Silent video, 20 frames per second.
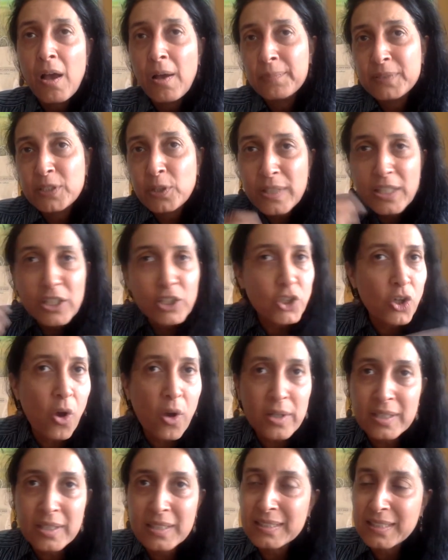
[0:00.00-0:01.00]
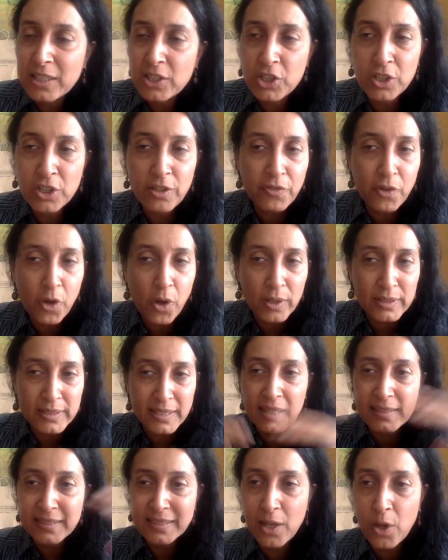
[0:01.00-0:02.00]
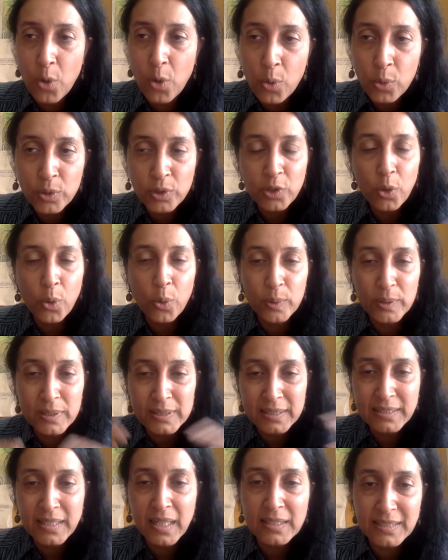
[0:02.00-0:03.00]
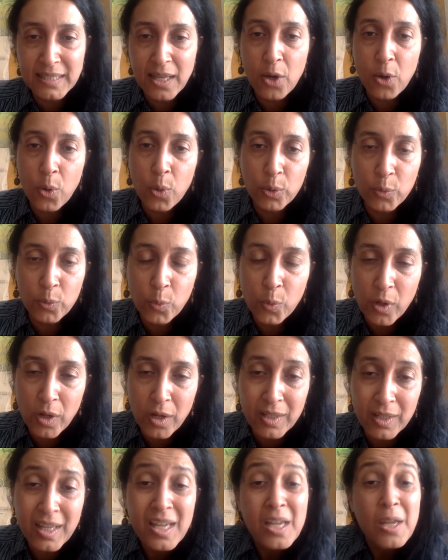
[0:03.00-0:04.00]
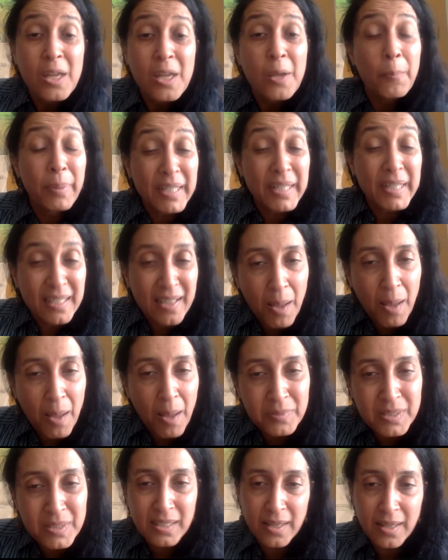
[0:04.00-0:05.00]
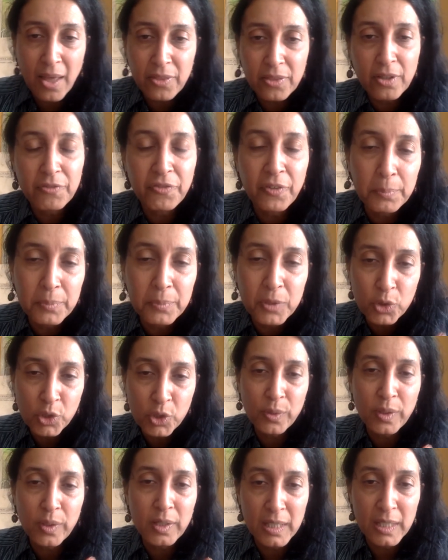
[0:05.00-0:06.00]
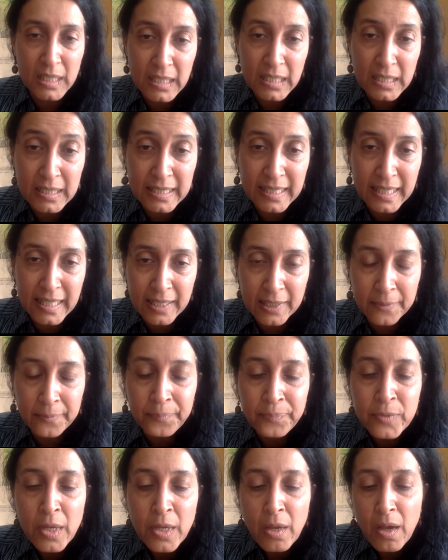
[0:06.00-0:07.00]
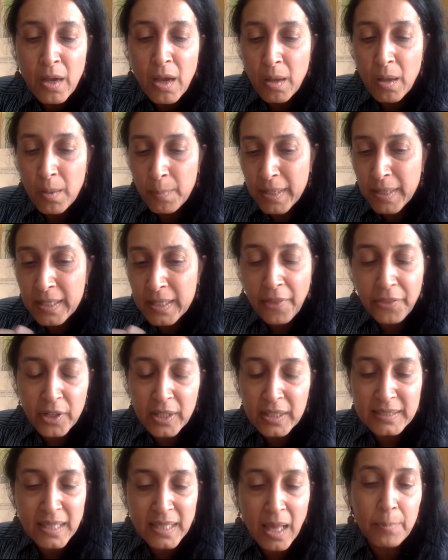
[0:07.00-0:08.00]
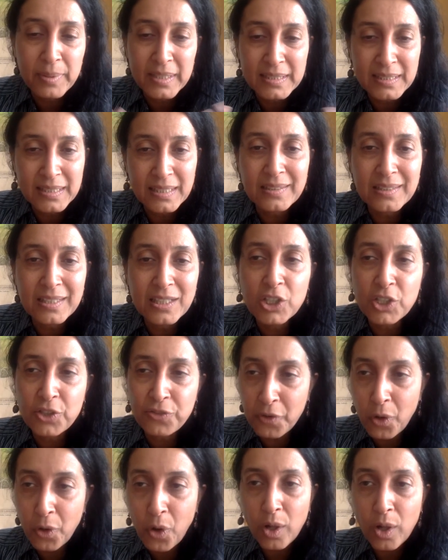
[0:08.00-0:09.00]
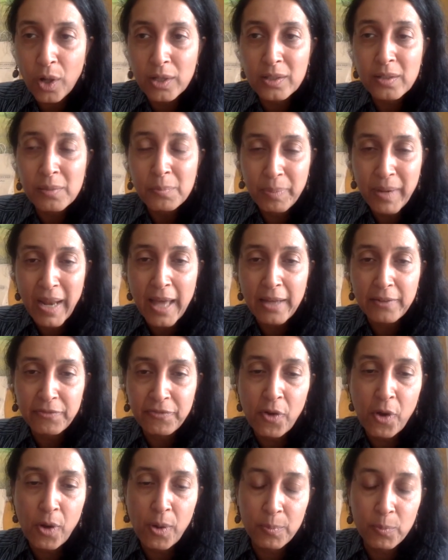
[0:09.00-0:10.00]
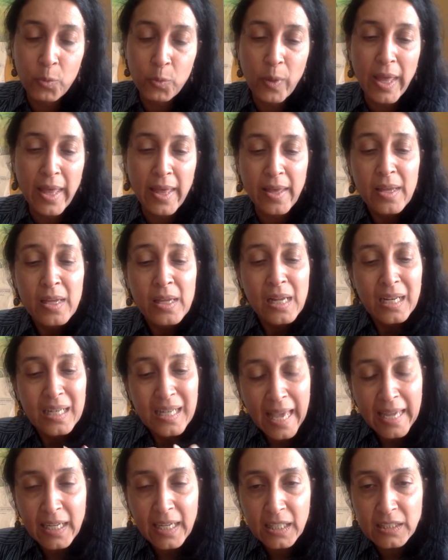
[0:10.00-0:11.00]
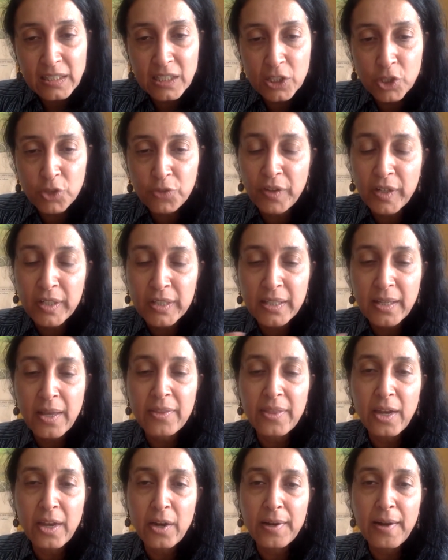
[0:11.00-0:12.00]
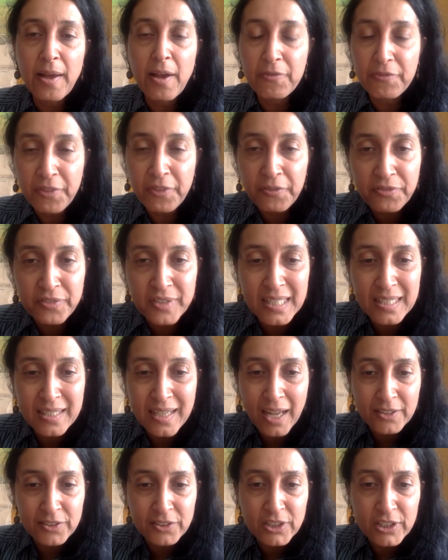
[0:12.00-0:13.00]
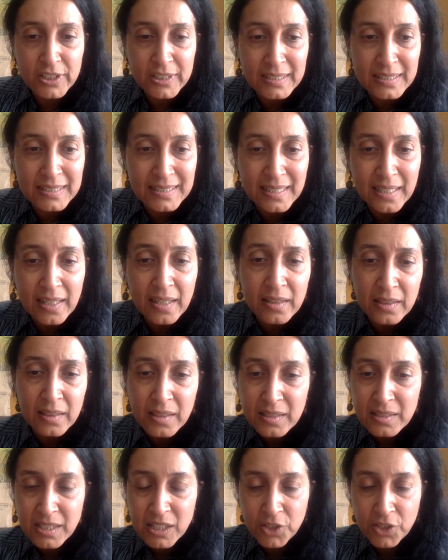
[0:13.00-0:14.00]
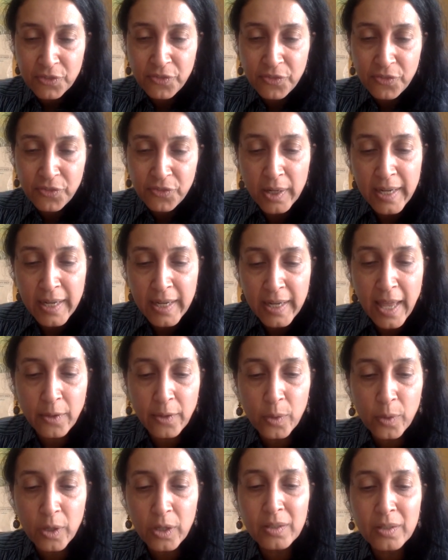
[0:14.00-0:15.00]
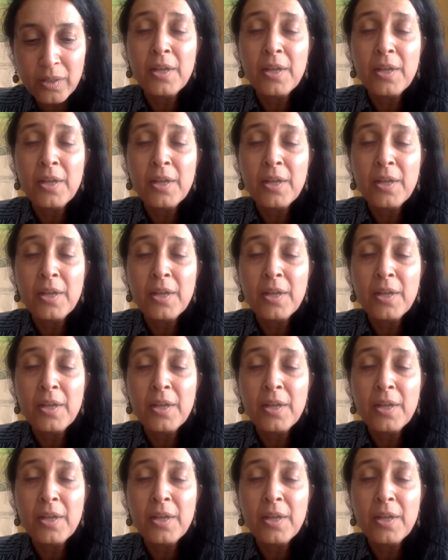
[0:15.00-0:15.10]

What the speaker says: So each organization, of course, has their own goals, does their own work, but come together for mutual learning. Another example is the Teach for All platform, where like Teach for India, there are now 50 countries in the Teach for All network